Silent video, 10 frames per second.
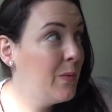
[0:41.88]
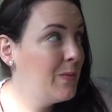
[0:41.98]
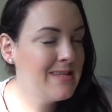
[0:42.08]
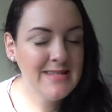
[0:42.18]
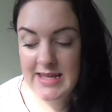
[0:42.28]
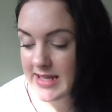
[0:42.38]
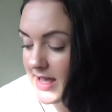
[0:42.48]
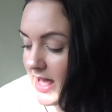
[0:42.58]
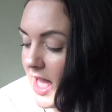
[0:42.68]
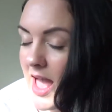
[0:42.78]
we'll see.
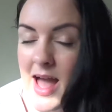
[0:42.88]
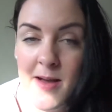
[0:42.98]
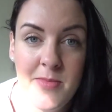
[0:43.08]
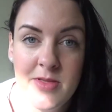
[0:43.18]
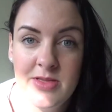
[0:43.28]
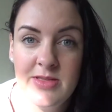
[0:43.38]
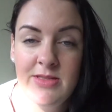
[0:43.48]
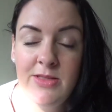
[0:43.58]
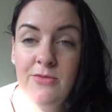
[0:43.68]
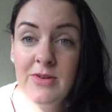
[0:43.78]

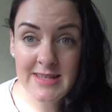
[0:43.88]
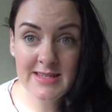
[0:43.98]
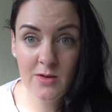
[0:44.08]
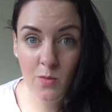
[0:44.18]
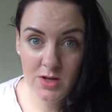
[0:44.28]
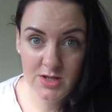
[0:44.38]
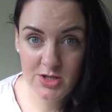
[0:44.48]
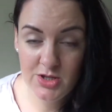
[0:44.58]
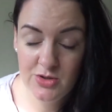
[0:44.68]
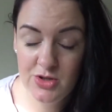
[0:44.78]
The reason I want
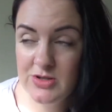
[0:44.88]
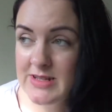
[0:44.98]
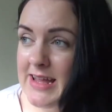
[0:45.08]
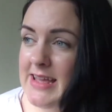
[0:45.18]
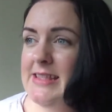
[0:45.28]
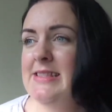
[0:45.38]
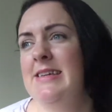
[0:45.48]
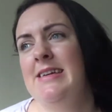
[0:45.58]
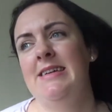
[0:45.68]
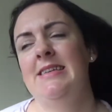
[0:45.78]
to do a juice cleanse
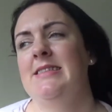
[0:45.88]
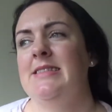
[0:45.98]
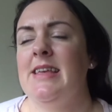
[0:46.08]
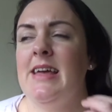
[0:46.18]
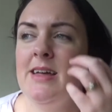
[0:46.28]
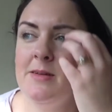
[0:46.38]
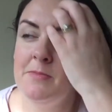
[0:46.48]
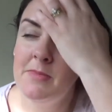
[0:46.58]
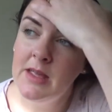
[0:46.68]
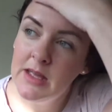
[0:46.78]
is I
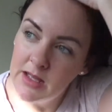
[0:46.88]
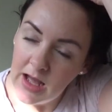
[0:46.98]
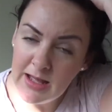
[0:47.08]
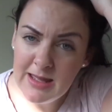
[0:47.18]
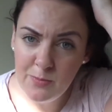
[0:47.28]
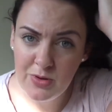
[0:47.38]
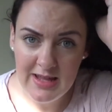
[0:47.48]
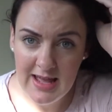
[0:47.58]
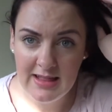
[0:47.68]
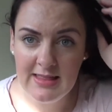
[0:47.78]
eat
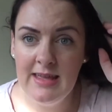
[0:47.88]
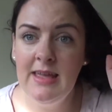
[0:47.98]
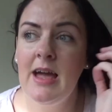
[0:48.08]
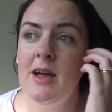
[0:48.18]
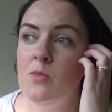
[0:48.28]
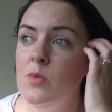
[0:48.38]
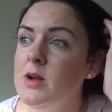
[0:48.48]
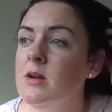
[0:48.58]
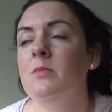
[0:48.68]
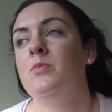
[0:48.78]
pretty healthy, and
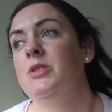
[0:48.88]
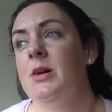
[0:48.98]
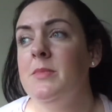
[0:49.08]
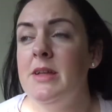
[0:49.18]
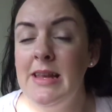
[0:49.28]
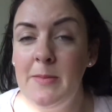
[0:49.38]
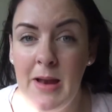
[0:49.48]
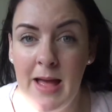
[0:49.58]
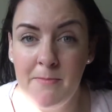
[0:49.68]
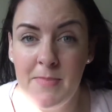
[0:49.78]
we're predominantly
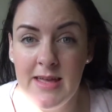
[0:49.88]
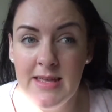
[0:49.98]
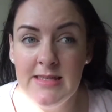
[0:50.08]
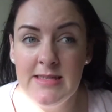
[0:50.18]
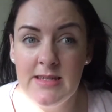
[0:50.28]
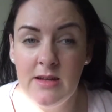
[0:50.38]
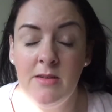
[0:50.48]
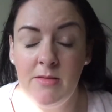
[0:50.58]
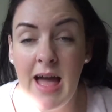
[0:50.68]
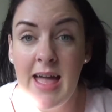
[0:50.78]
plant-based.
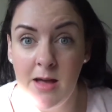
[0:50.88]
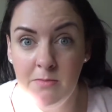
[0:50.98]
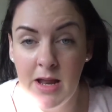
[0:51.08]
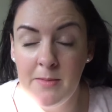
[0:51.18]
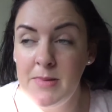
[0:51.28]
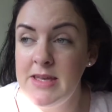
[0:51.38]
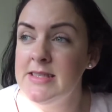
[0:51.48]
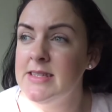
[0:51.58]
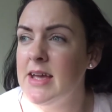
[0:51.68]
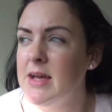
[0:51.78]
I am
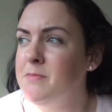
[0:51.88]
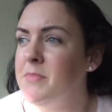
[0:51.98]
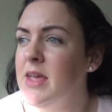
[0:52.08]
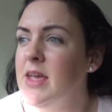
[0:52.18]
plant-based, and